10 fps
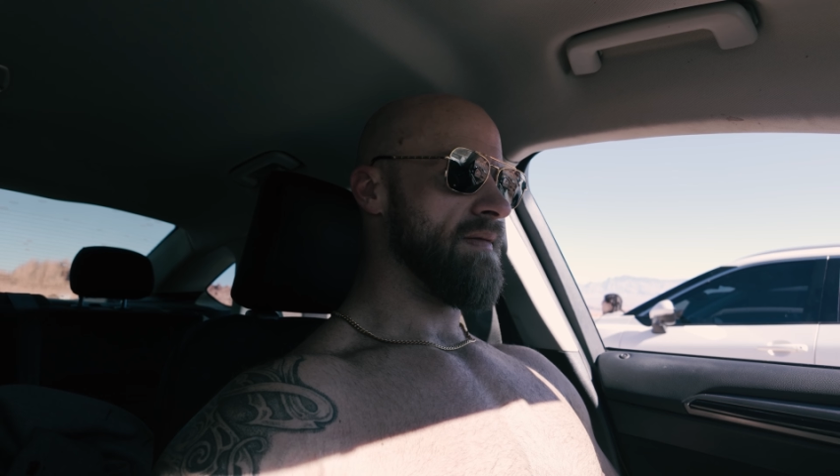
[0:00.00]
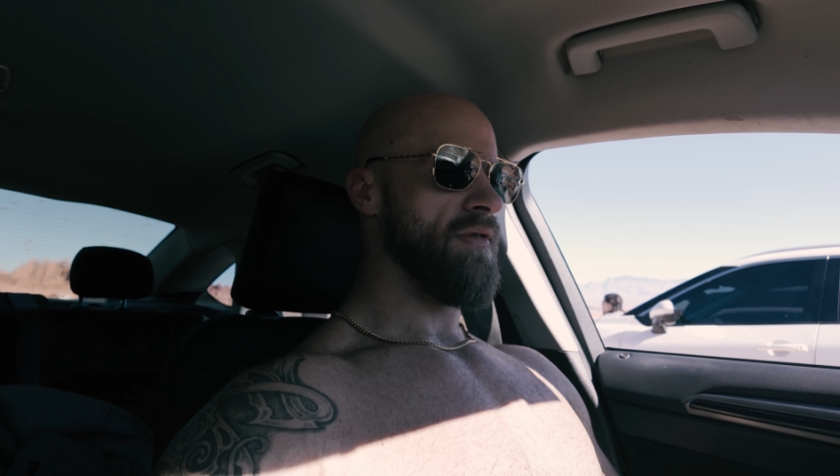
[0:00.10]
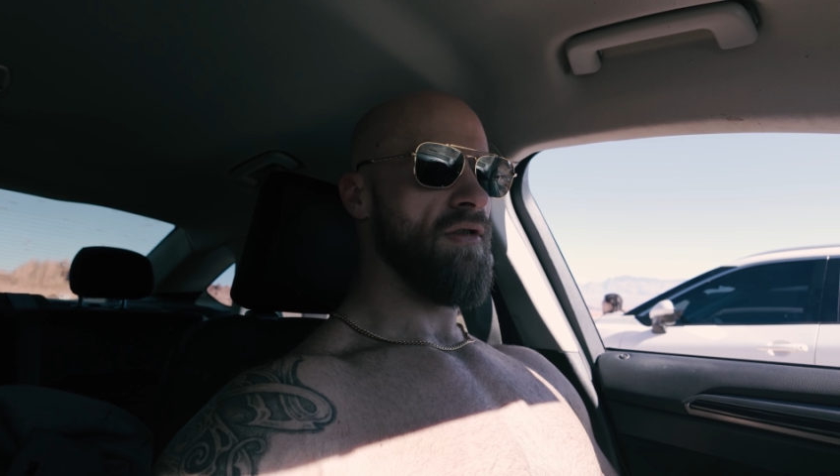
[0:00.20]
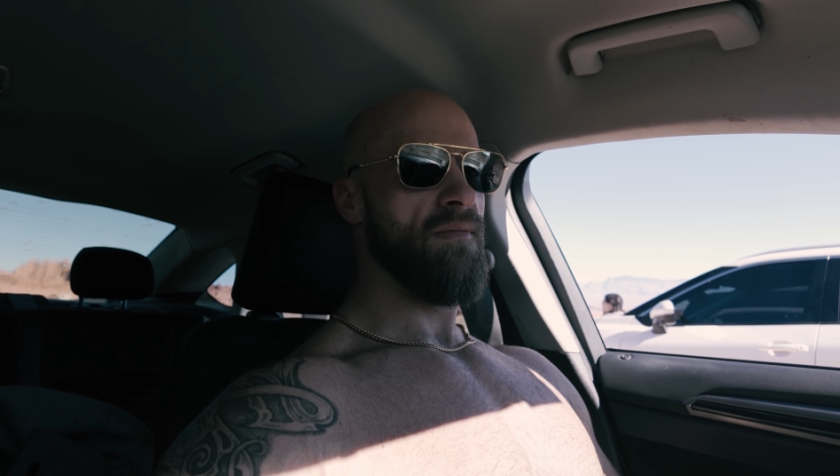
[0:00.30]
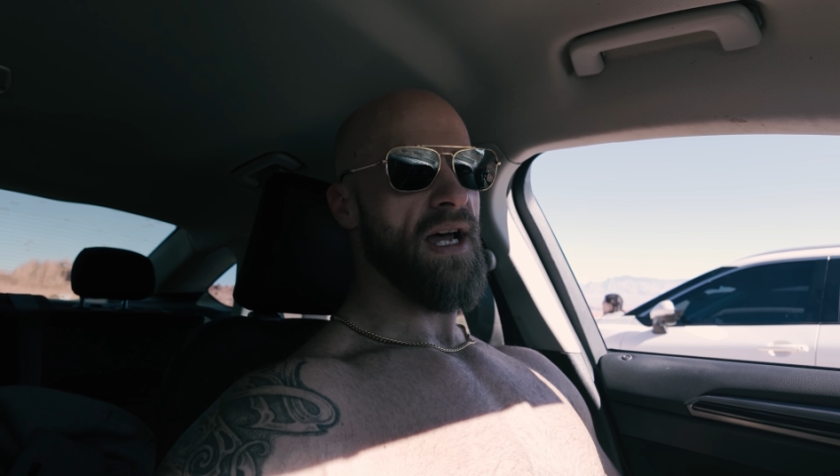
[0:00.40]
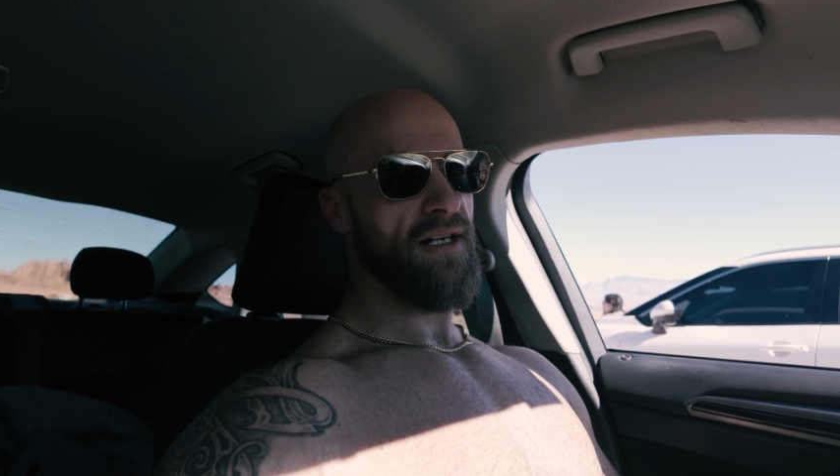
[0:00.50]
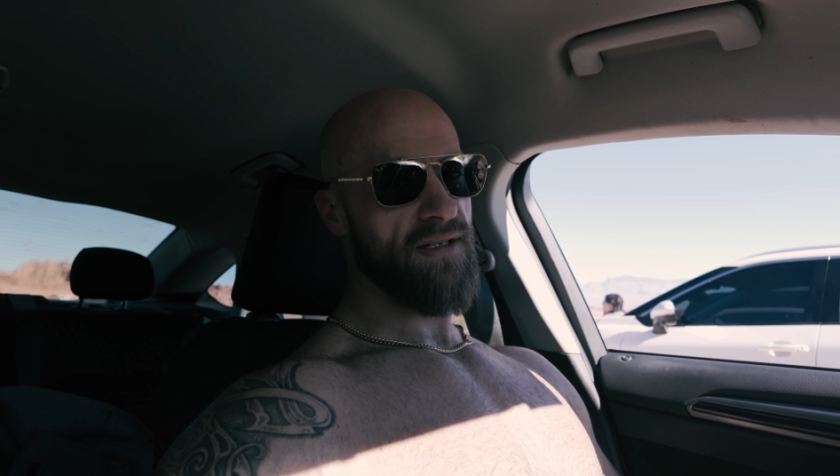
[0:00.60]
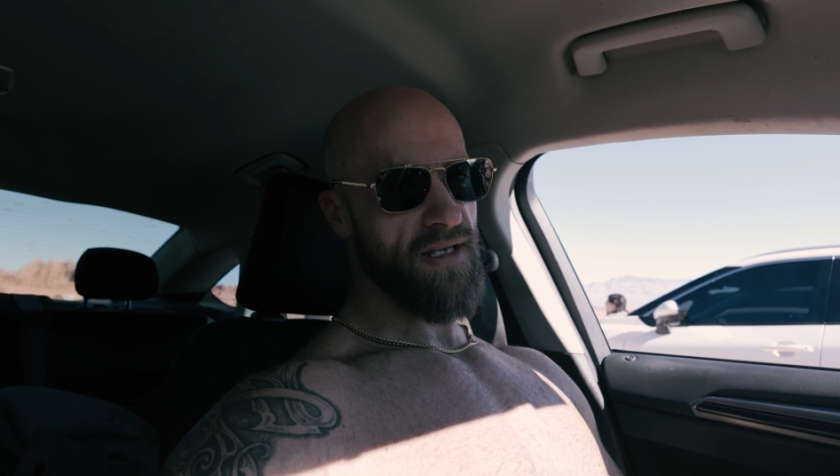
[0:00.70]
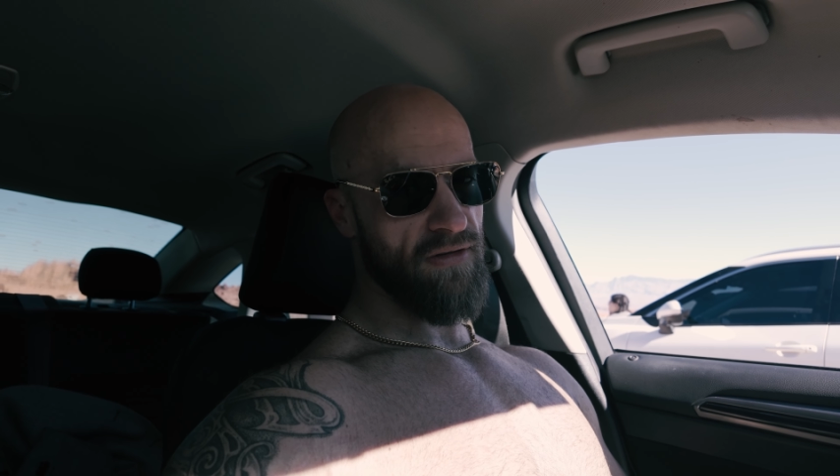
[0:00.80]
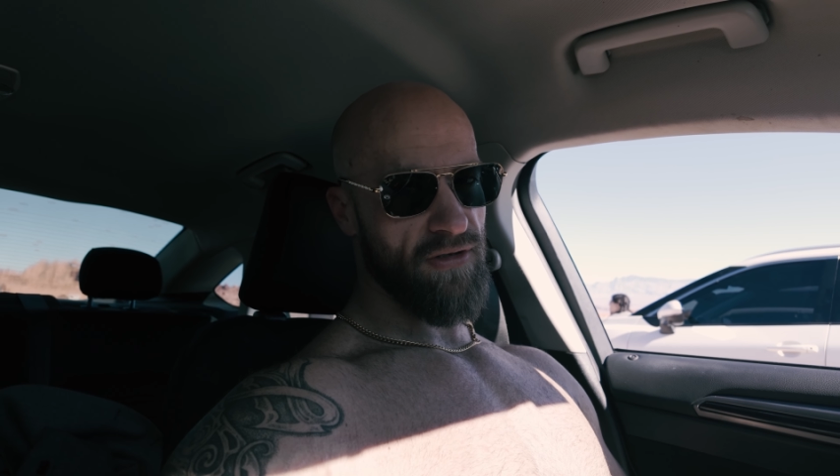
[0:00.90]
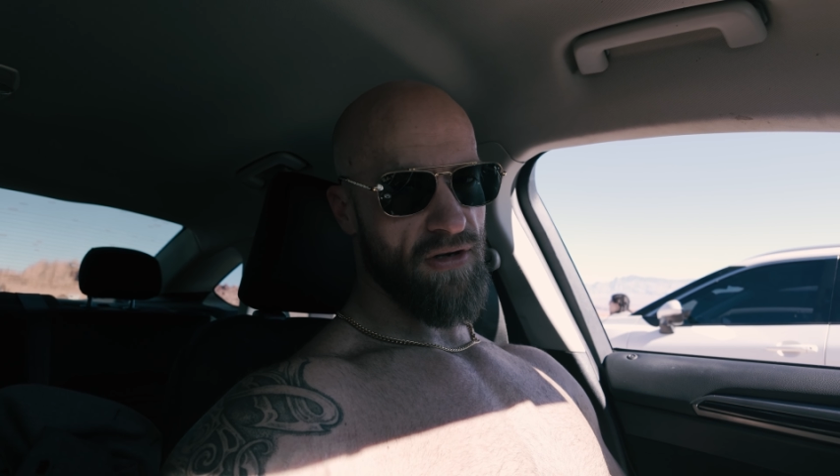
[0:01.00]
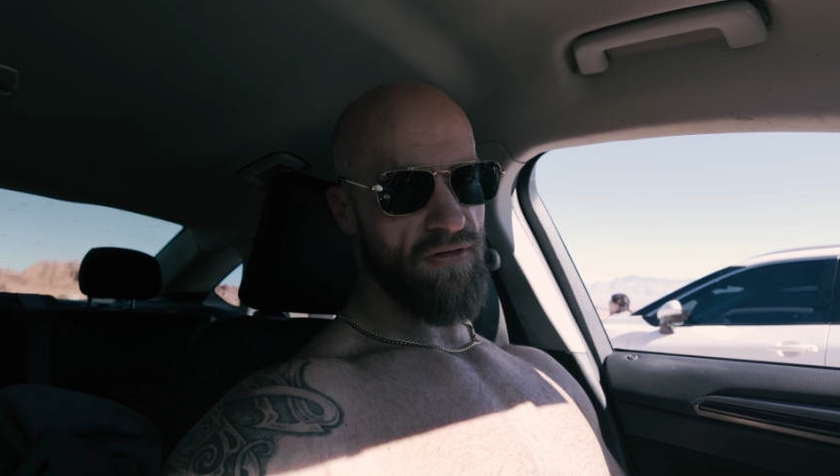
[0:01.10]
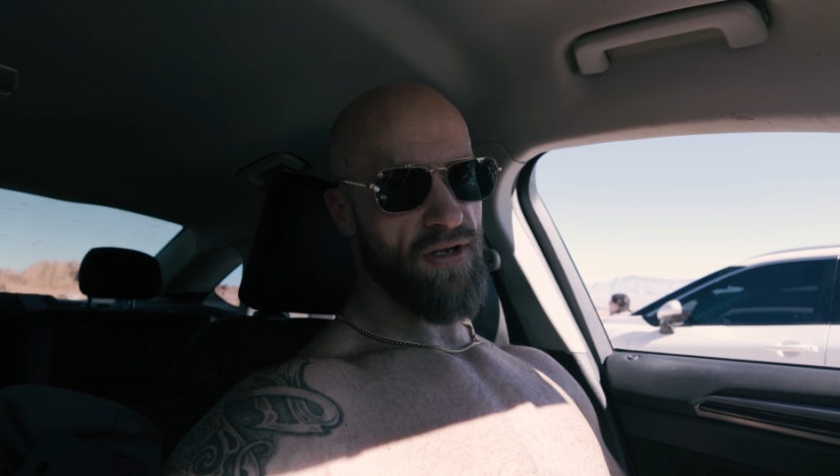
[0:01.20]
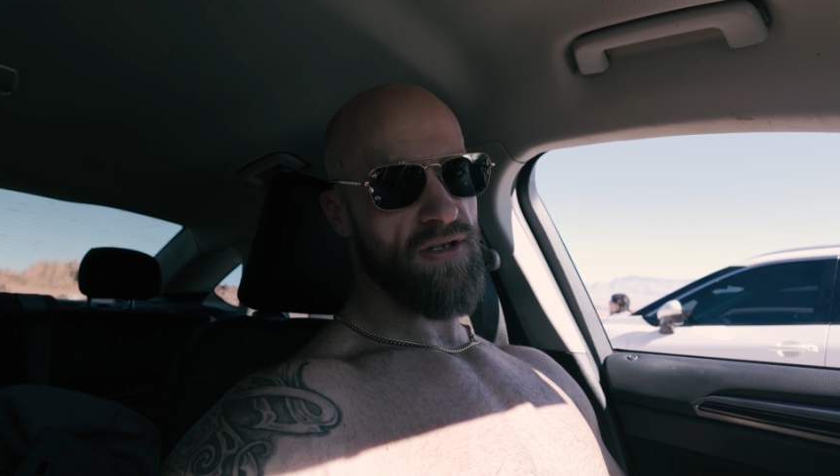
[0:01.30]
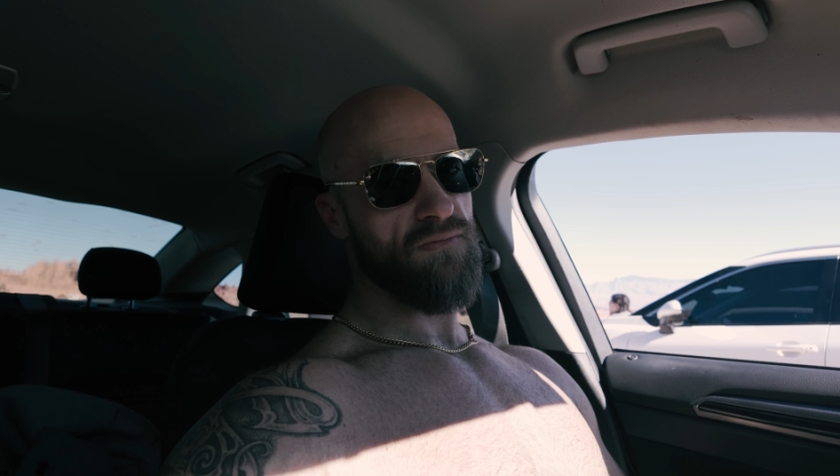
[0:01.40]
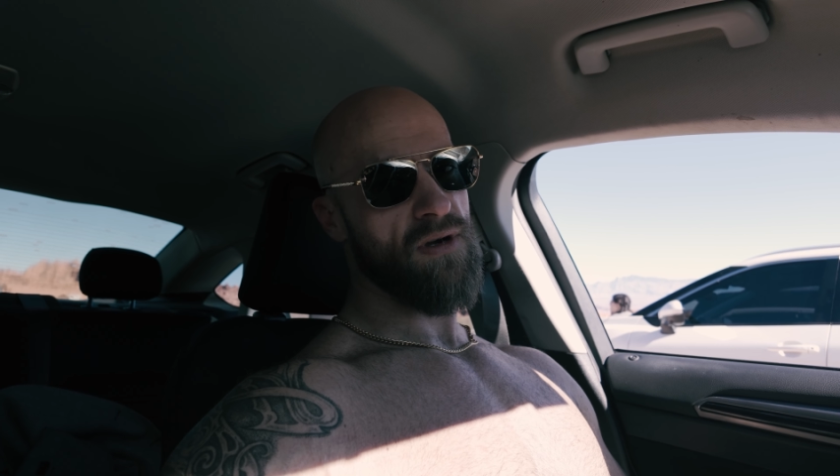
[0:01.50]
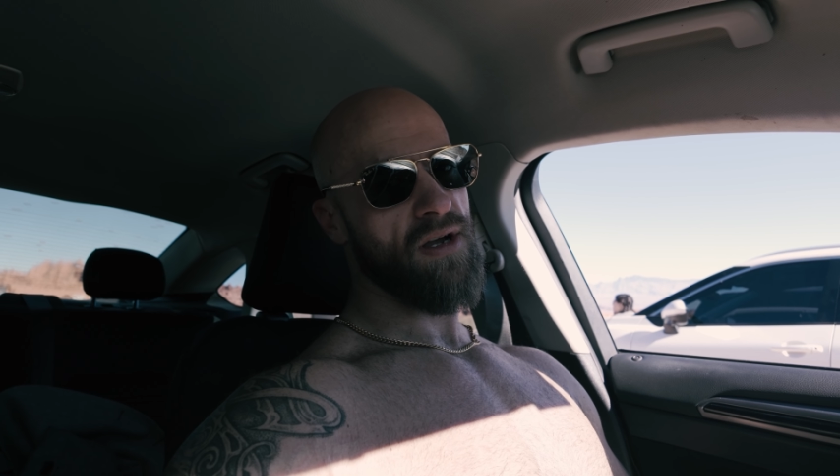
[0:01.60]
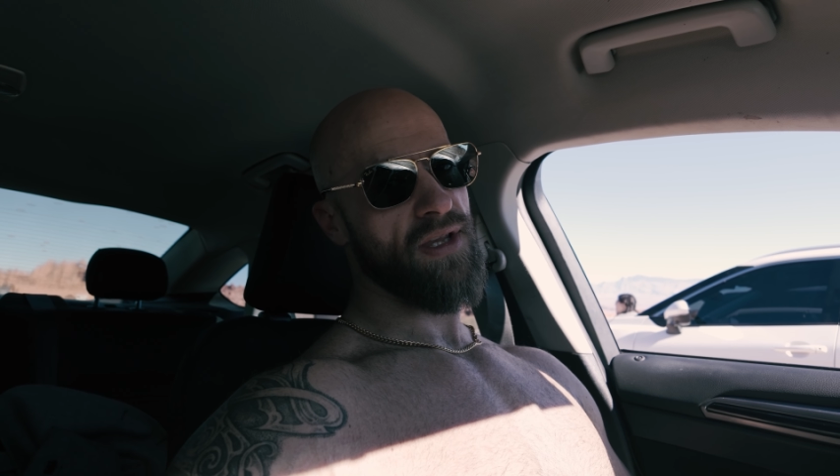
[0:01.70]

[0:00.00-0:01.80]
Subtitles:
am going back to South Dakota as well.